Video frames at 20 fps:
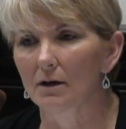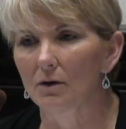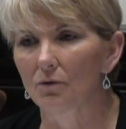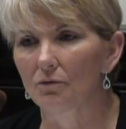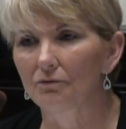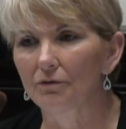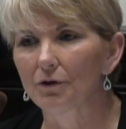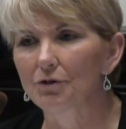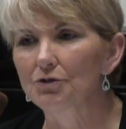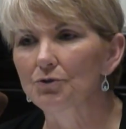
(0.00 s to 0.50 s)

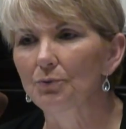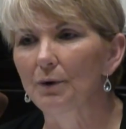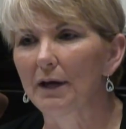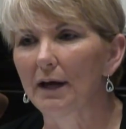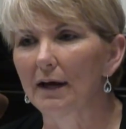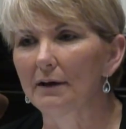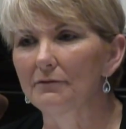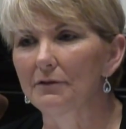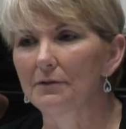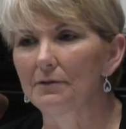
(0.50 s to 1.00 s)
First, we
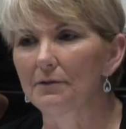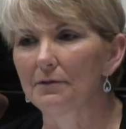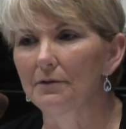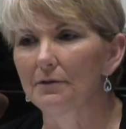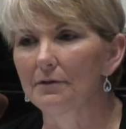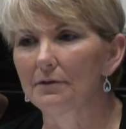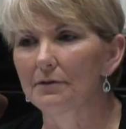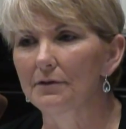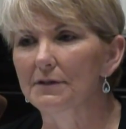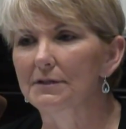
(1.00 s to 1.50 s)
have
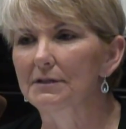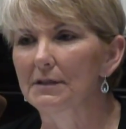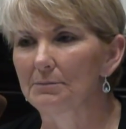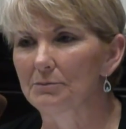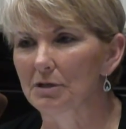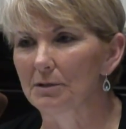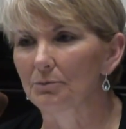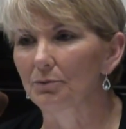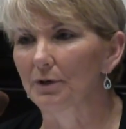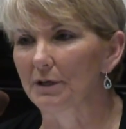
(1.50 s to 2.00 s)
the
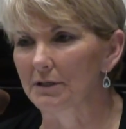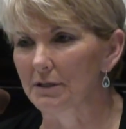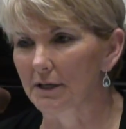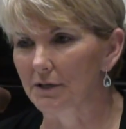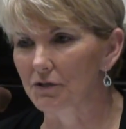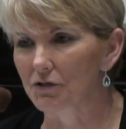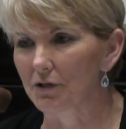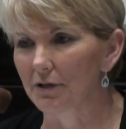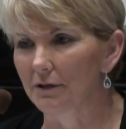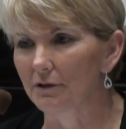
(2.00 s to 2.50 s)
symptom
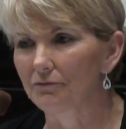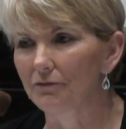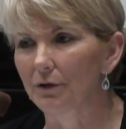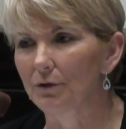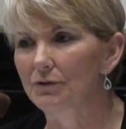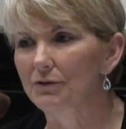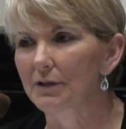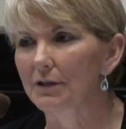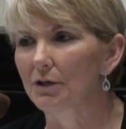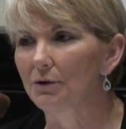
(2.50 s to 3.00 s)
reduction, the
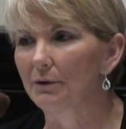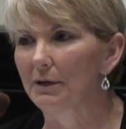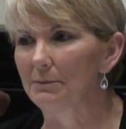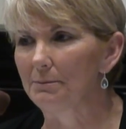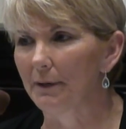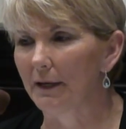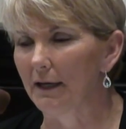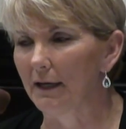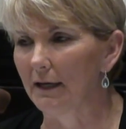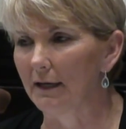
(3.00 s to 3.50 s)
folks that are in
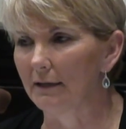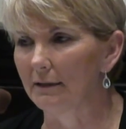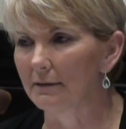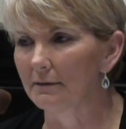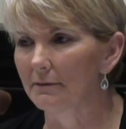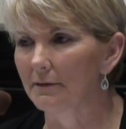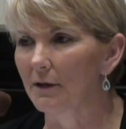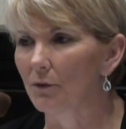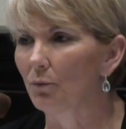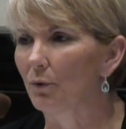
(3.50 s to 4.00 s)
pain
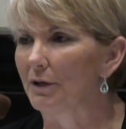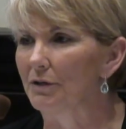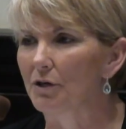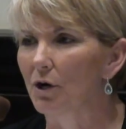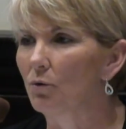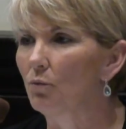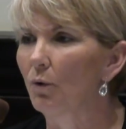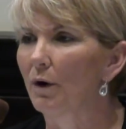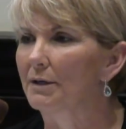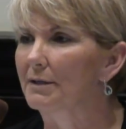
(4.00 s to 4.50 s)
that we
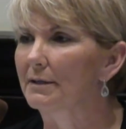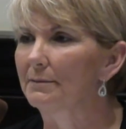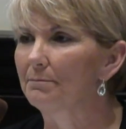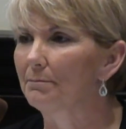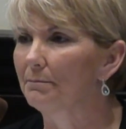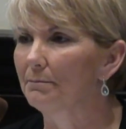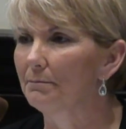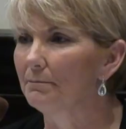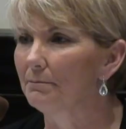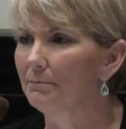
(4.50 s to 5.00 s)
don't want to
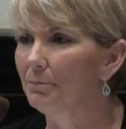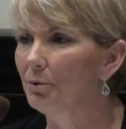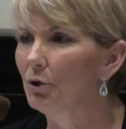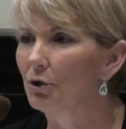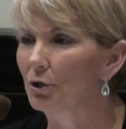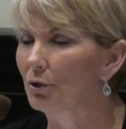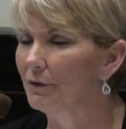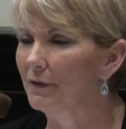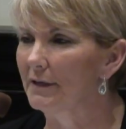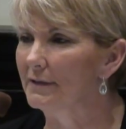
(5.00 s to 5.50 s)

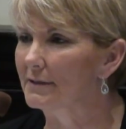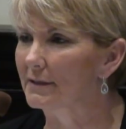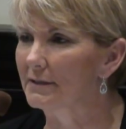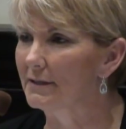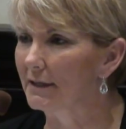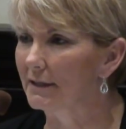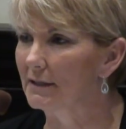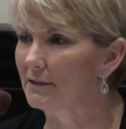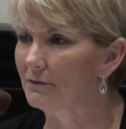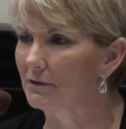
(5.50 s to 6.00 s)
put on these
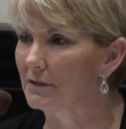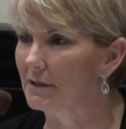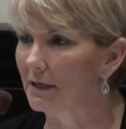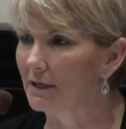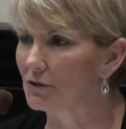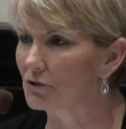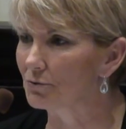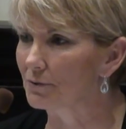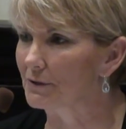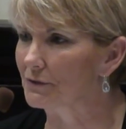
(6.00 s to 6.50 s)
addictive and
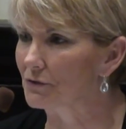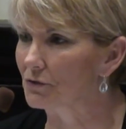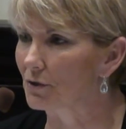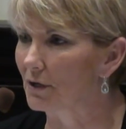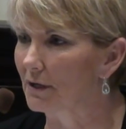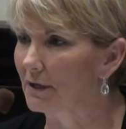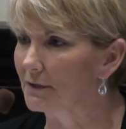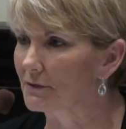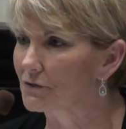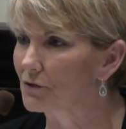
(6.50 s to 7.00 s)
dangerous
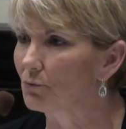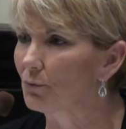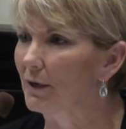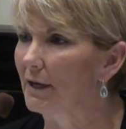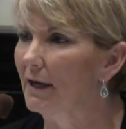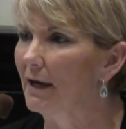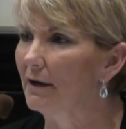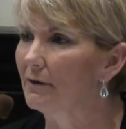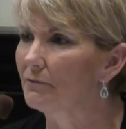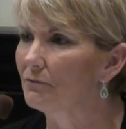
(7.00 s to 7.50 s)
drugs. So
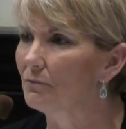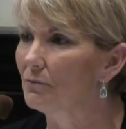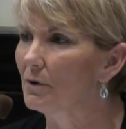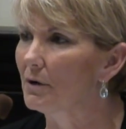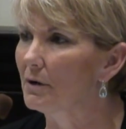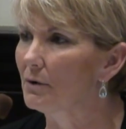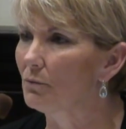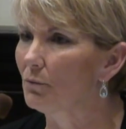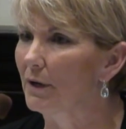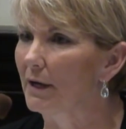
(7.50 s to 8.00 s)
we
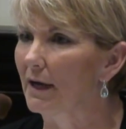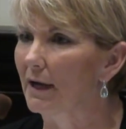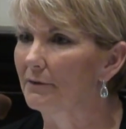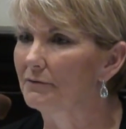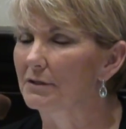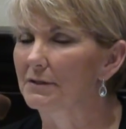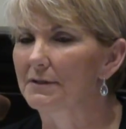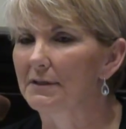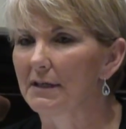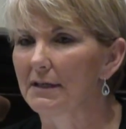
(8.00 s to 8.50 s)

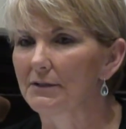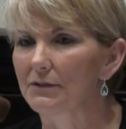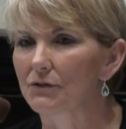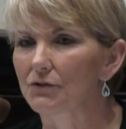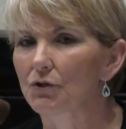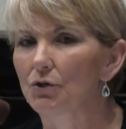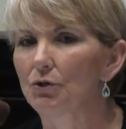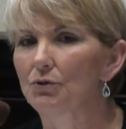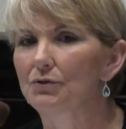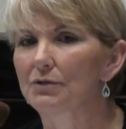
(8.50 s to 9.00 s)
have
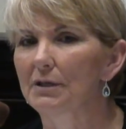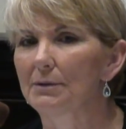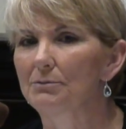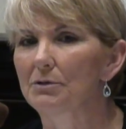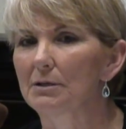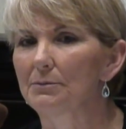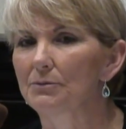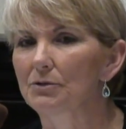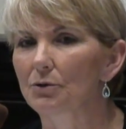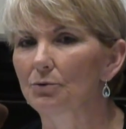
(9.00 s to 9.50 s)
diseases whose
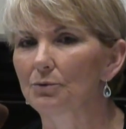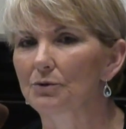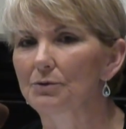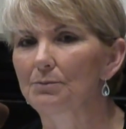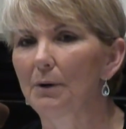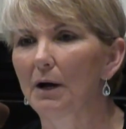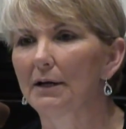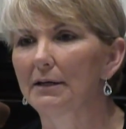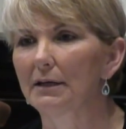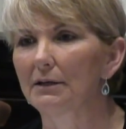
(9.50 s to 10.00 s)
symptoms are
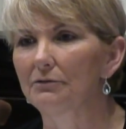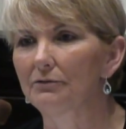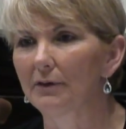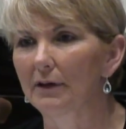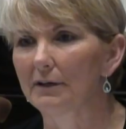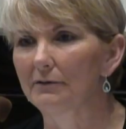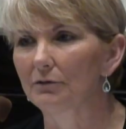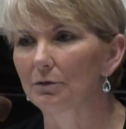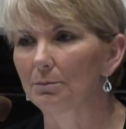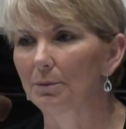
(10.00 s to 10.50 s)
responding
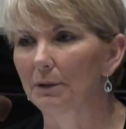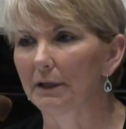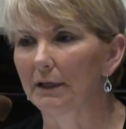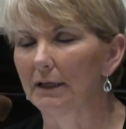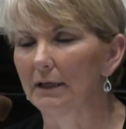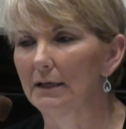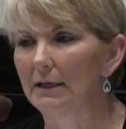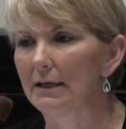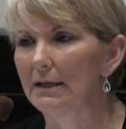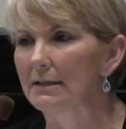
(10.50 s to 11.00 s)

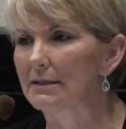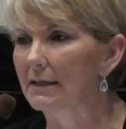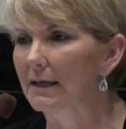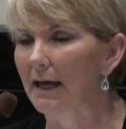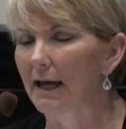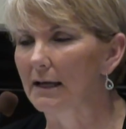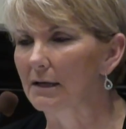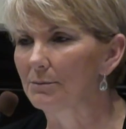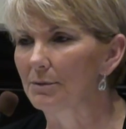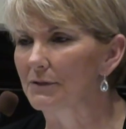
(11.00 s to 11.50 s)
favorably to
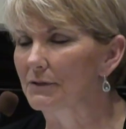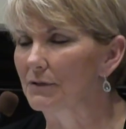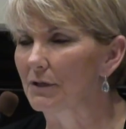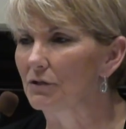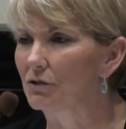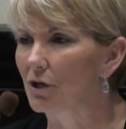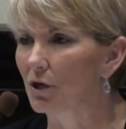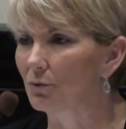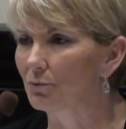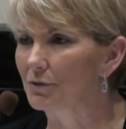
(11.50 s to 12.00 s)
cannabis
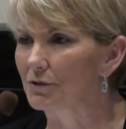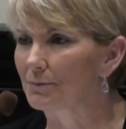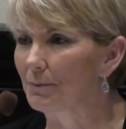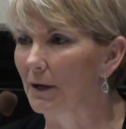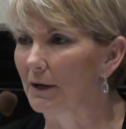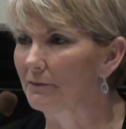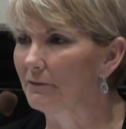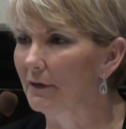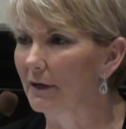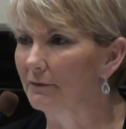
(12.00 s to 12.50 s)
that don't
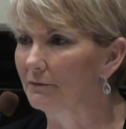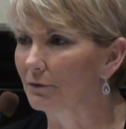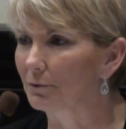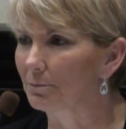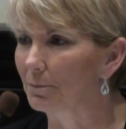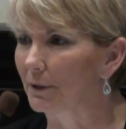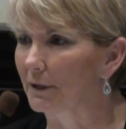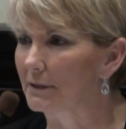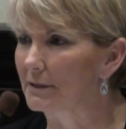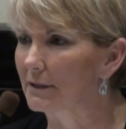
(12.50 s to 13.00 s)
respond
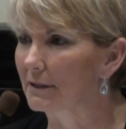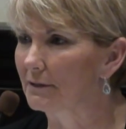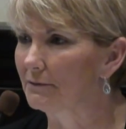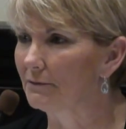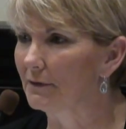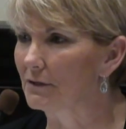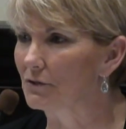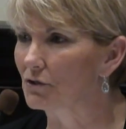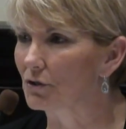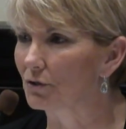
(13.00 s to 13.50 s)
favorably to
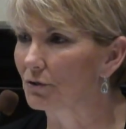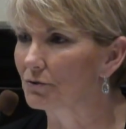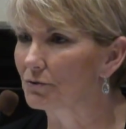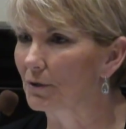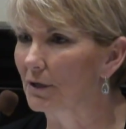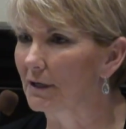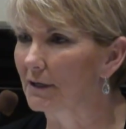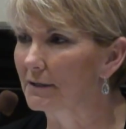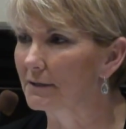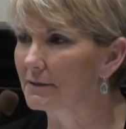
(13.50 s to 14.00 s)
conventional
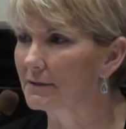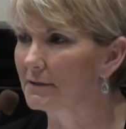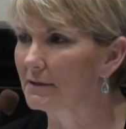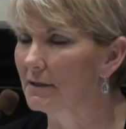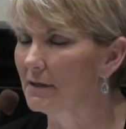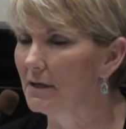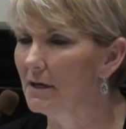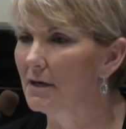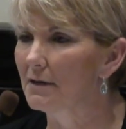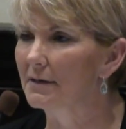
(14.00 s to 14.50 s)
drugs.
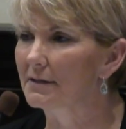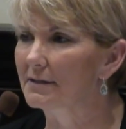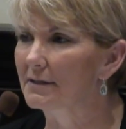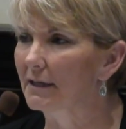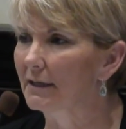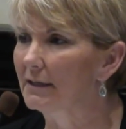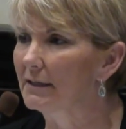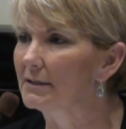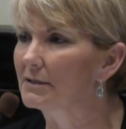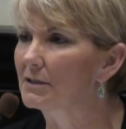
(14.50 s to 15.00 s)
The
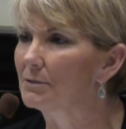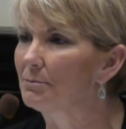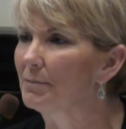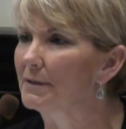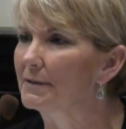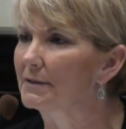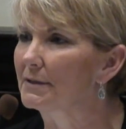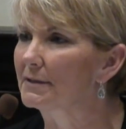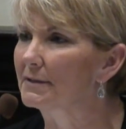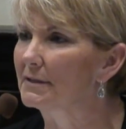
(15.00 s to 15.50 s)
second is the
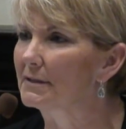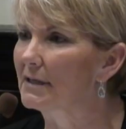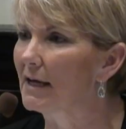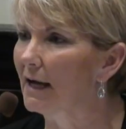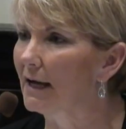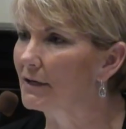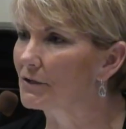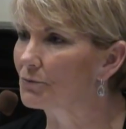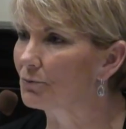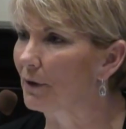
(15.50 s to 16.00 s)
business and
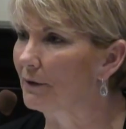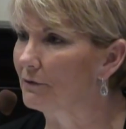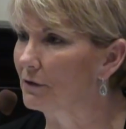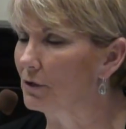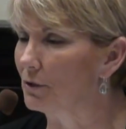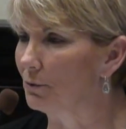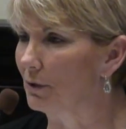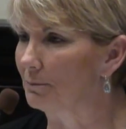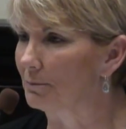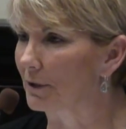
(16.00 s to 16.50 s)
tax
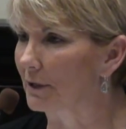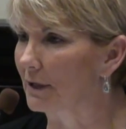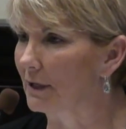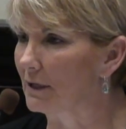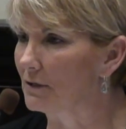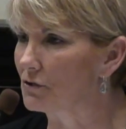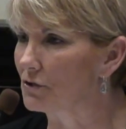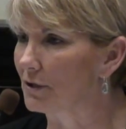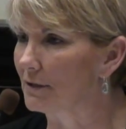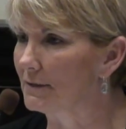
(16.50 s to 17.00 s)
revenue
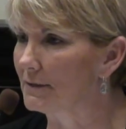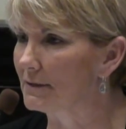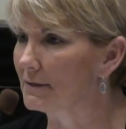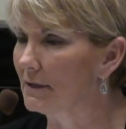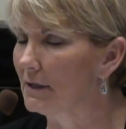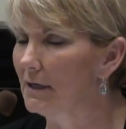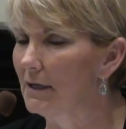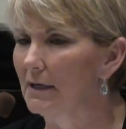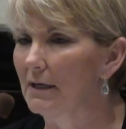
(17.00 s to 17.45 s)
implications.